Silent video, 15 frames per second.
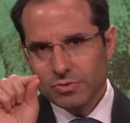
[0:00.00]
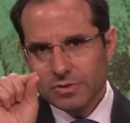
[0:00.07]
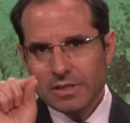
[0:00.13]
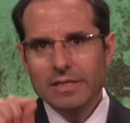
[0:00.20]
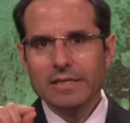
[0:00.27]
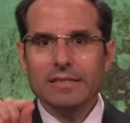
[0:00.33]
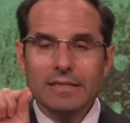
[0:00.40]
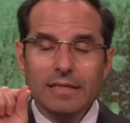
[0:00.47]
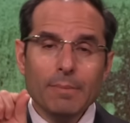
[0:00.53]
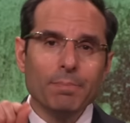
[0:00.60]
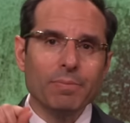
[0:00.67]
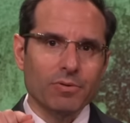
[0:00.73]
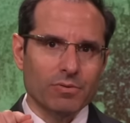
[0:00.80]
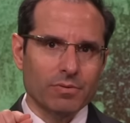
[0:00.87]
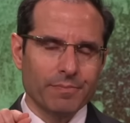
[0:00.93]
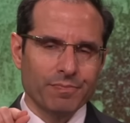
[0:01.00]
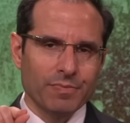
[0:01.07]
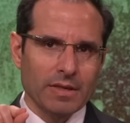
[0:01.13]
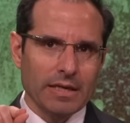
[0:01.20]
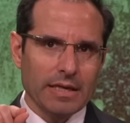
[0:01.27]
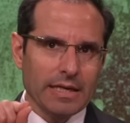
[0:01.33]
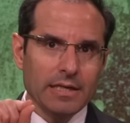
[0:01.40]
to dig deeper
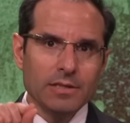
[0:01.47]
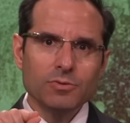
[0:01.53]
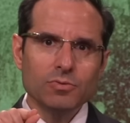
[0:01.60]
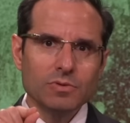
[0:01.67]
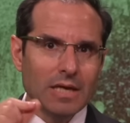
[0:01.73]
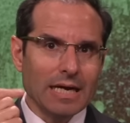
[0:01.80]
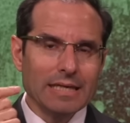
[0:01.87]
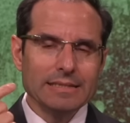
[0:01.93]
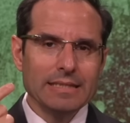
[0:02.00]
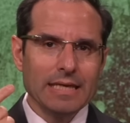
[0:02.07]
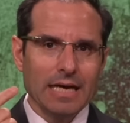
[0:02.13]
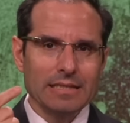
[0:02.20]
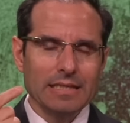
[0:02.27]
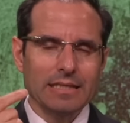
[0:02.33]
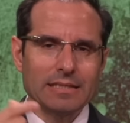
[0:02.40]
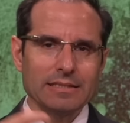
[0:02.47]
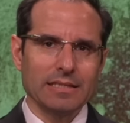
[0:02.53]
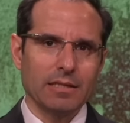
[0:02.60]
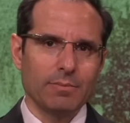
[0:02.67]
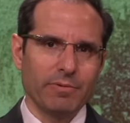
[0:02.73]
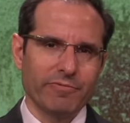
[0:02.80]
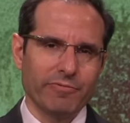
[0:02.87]
into the idea that I
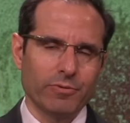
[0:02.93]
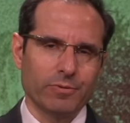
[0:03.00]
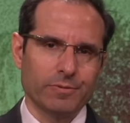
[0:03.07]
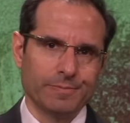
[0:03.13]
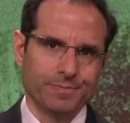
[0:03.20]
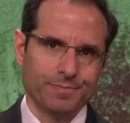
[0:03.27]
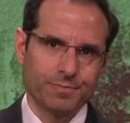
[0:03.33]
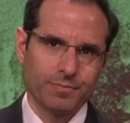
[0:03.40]
said before.